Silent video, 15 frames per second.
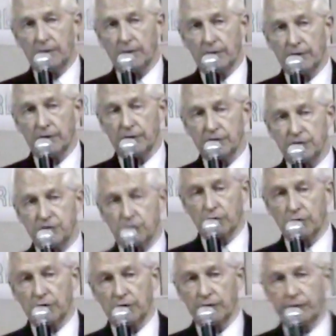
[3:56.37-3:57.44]
the
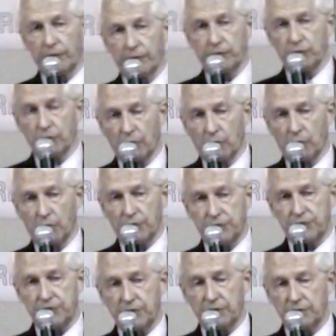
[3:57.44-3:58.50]
story of
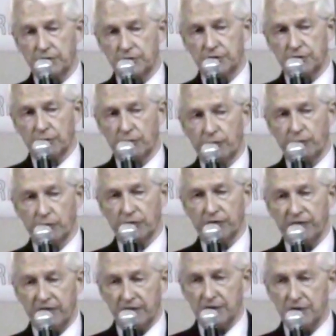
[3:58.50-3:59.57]
Uyirwoth's skillful
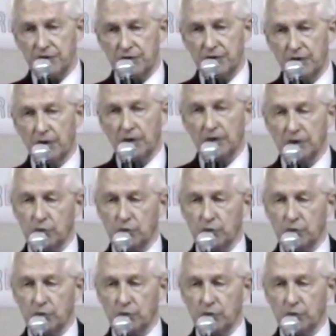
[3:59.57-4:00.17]
defence is